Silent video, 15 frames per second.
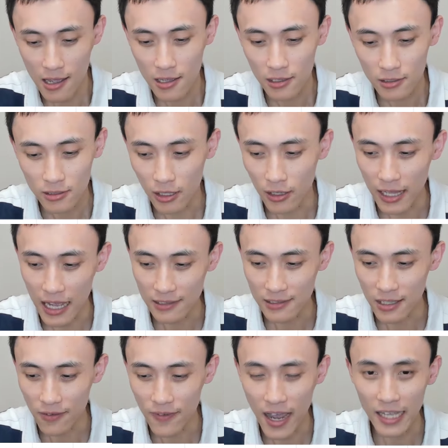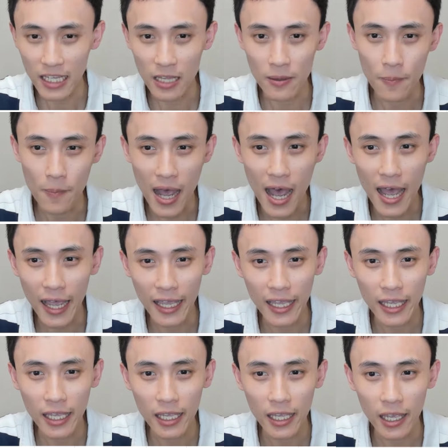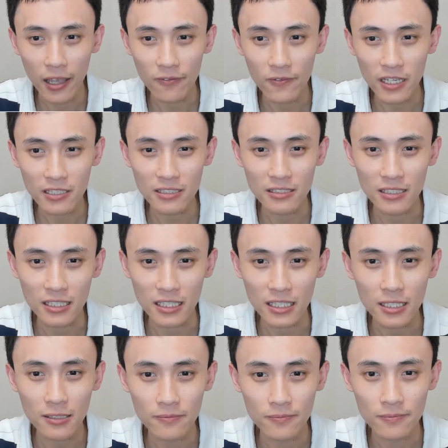So let's divide it by efficiency.